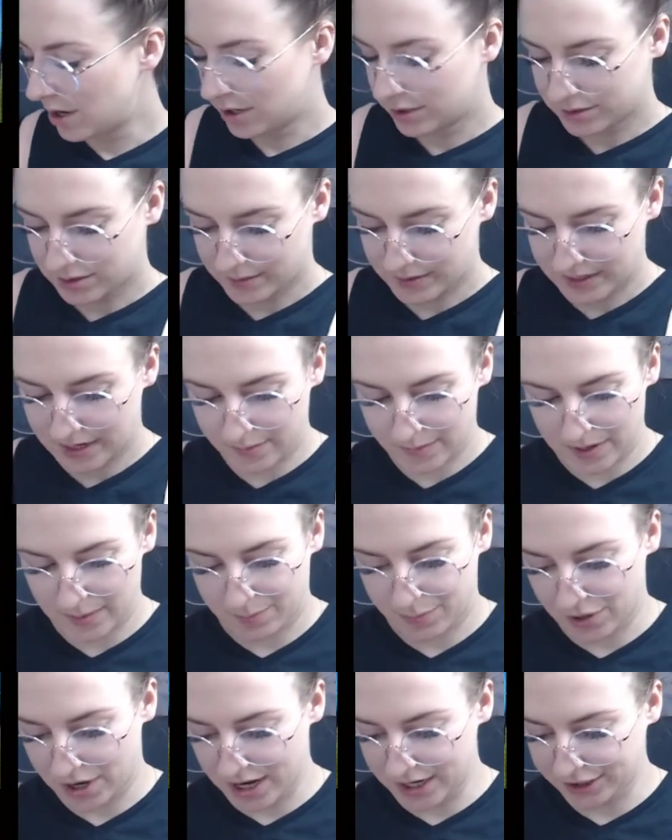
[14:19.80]
So I'm going to get my
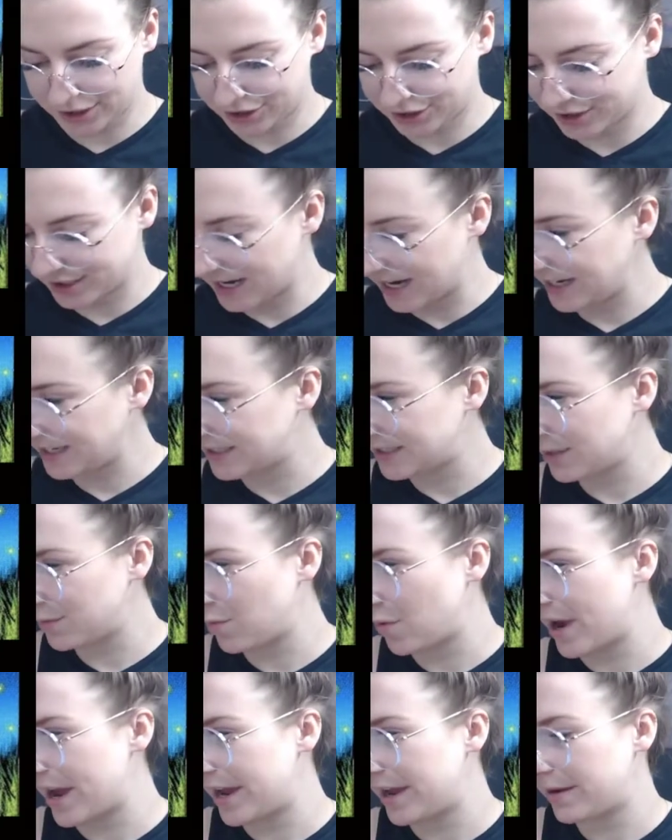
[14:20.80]
brush nice and
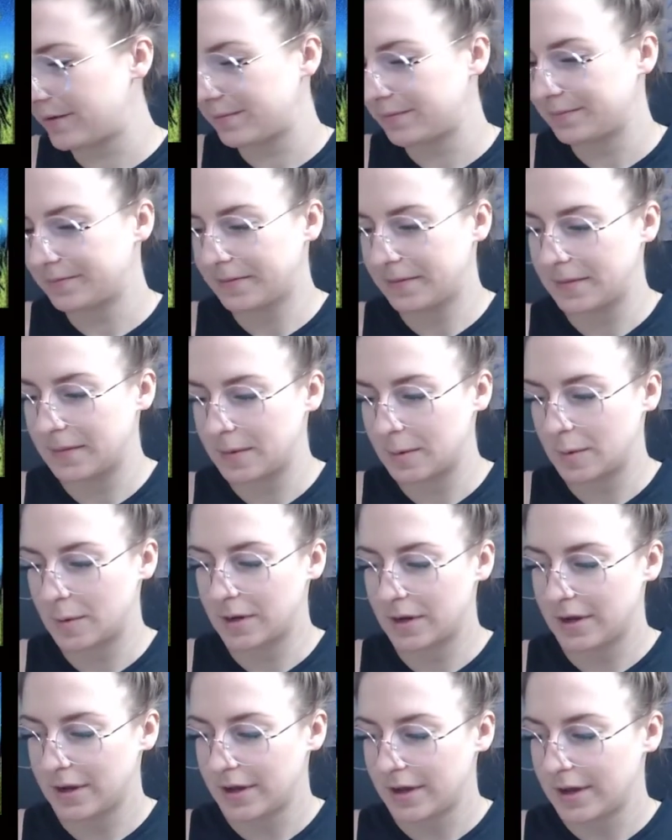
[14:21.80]
wet.
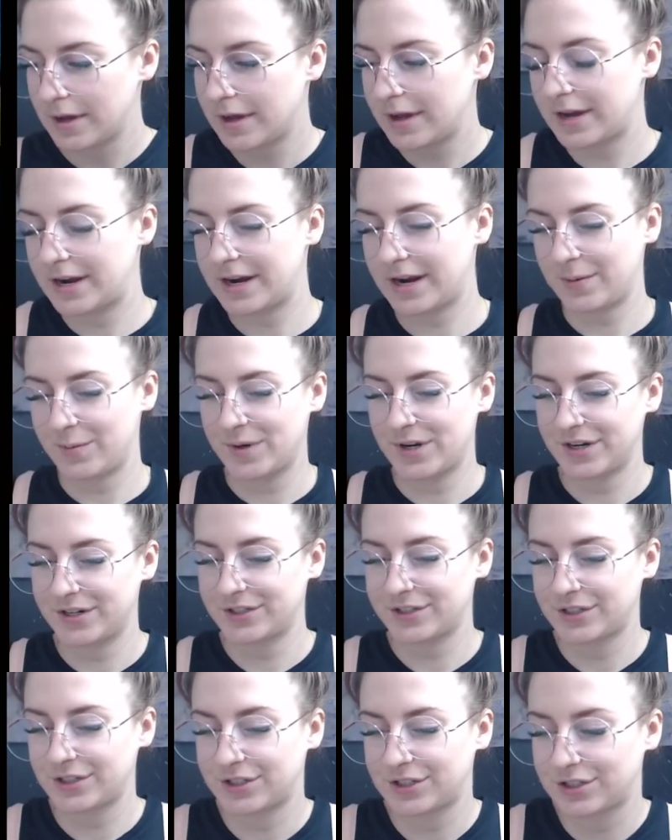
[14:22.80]
And I'm going to
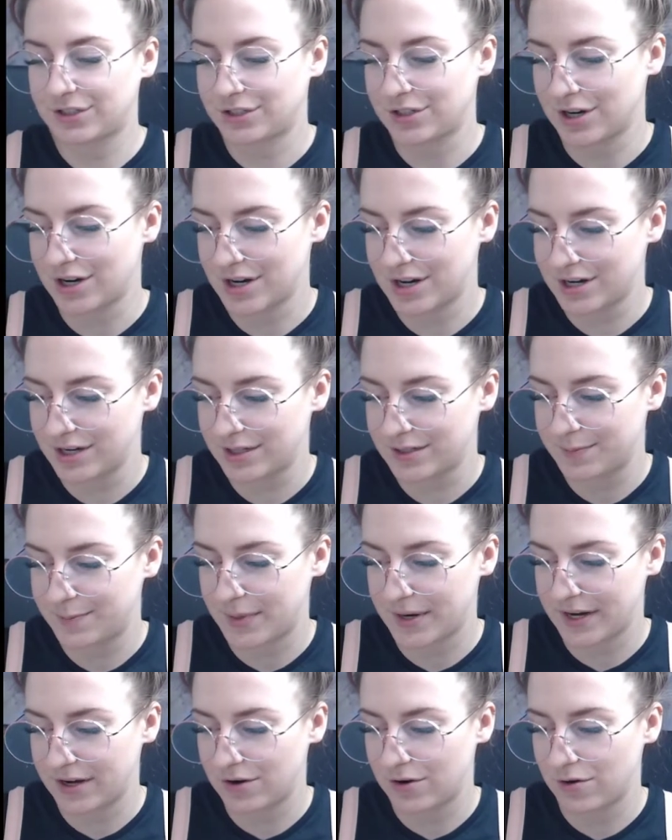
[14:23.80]
start
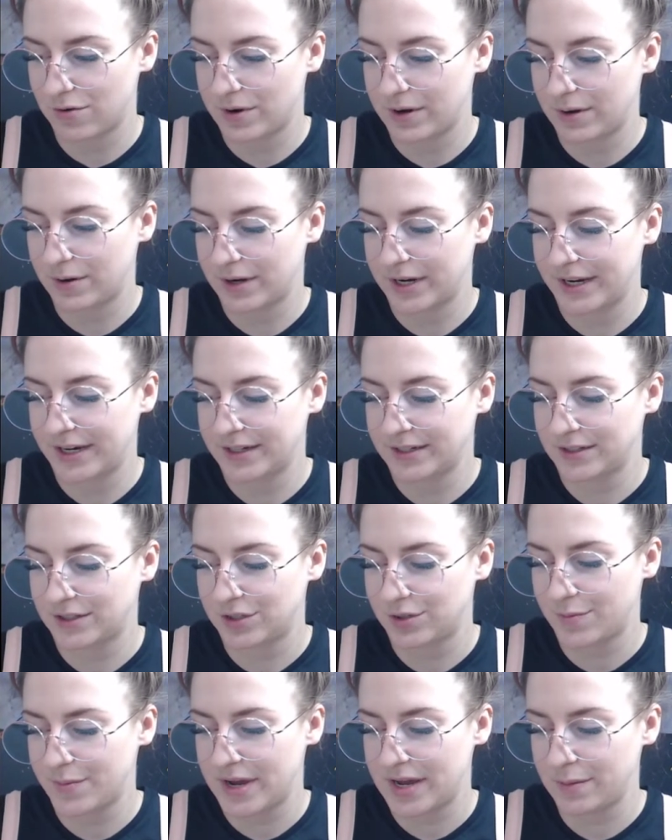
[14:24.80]
by going into
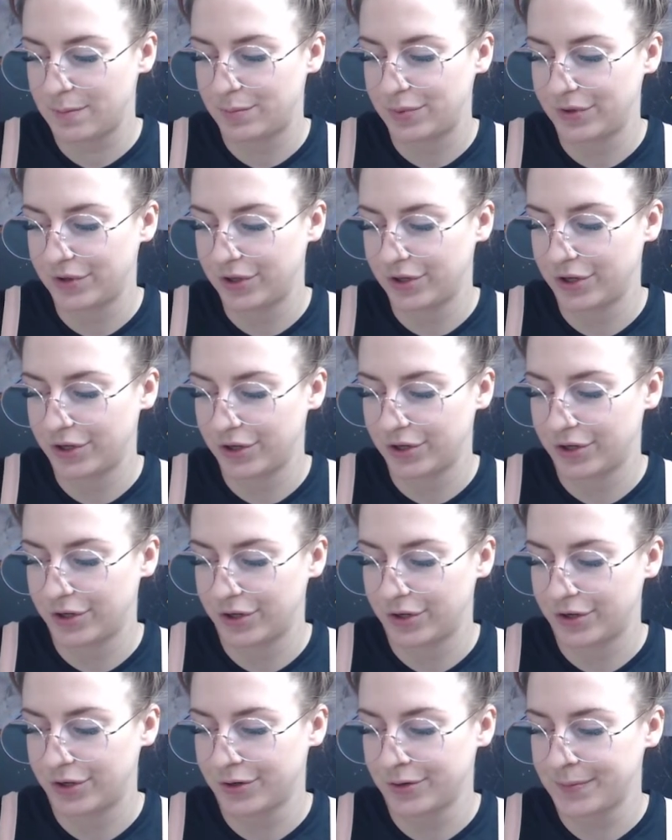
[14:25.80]
my
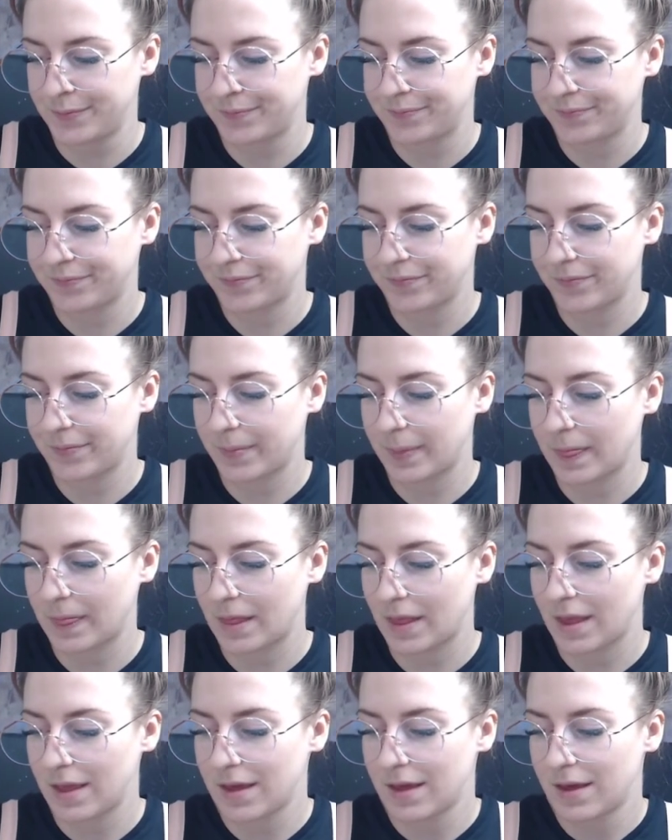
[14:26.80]
blue.
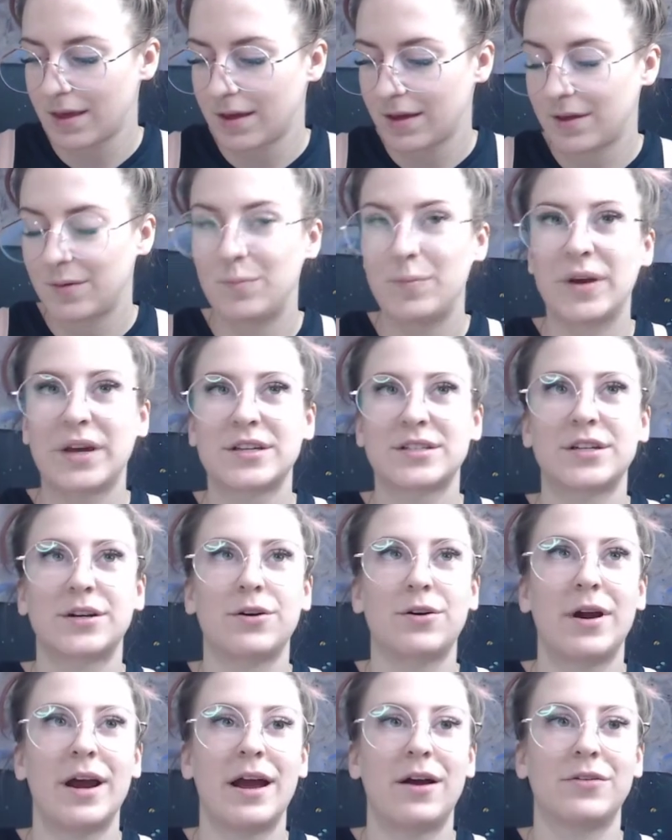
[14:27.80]
Mix it
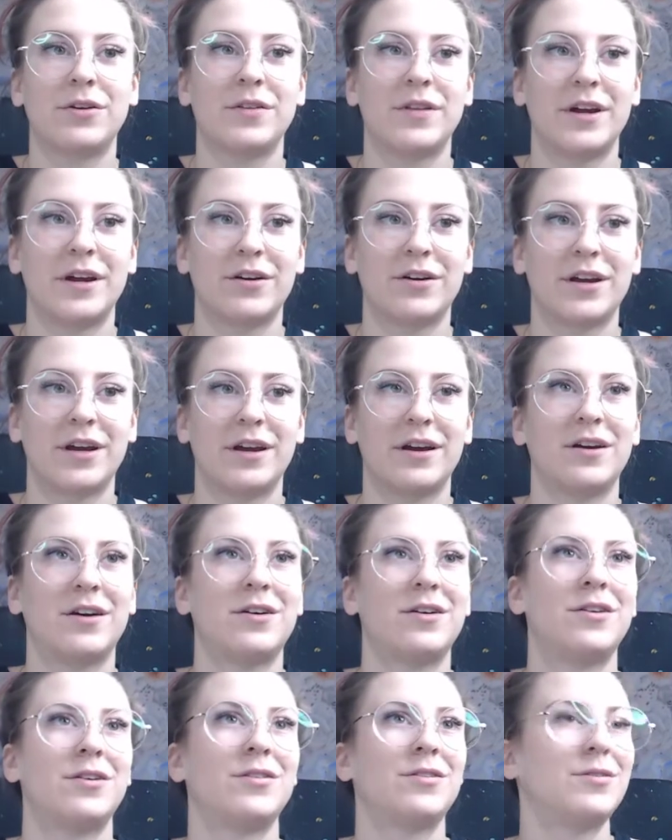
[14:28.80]
around in there, okay?
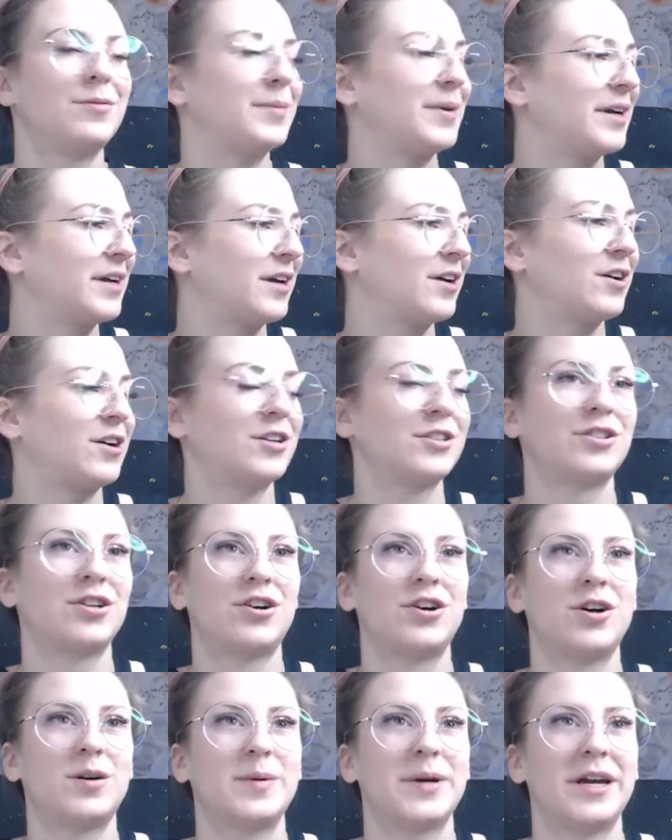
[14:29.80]
Oh my gosh,
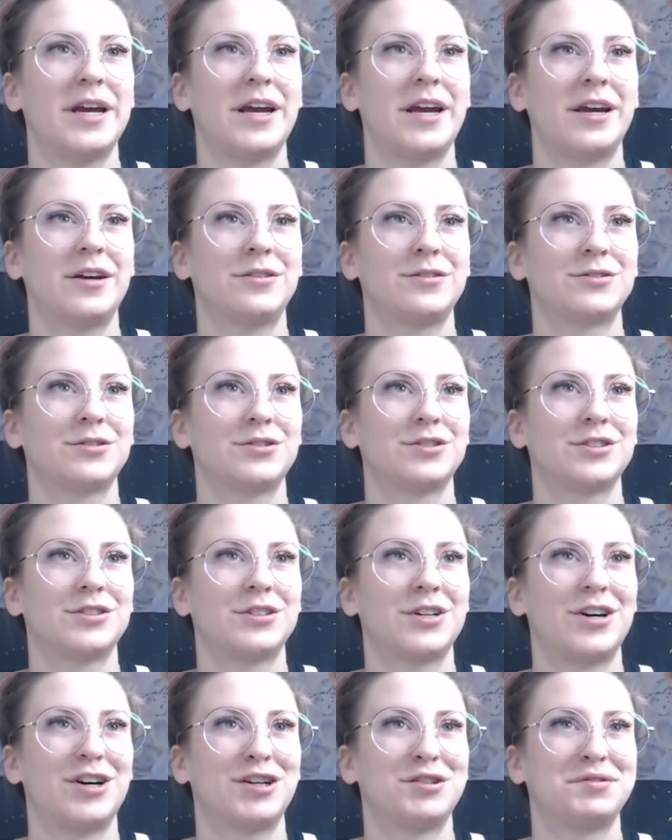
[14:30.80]
all my angles are just
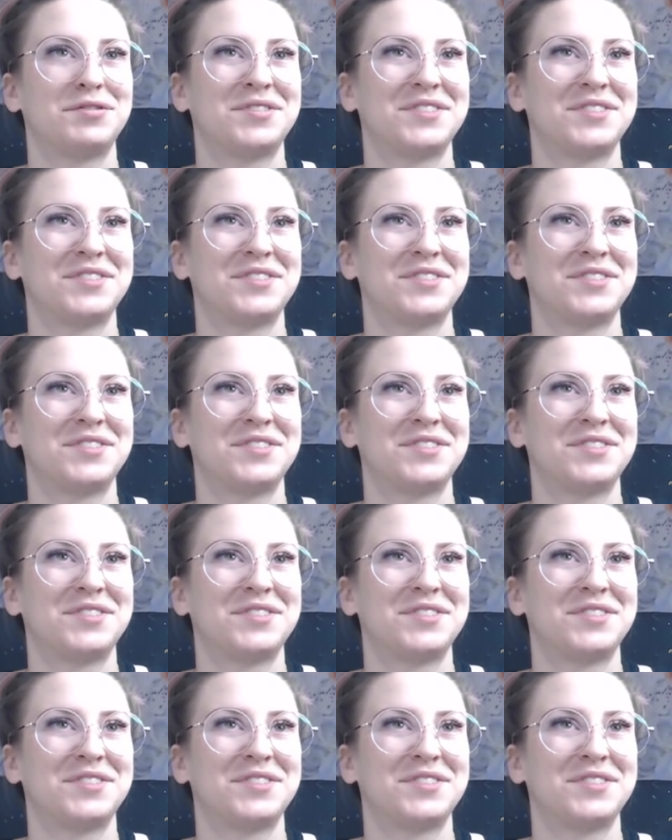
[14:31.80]
off.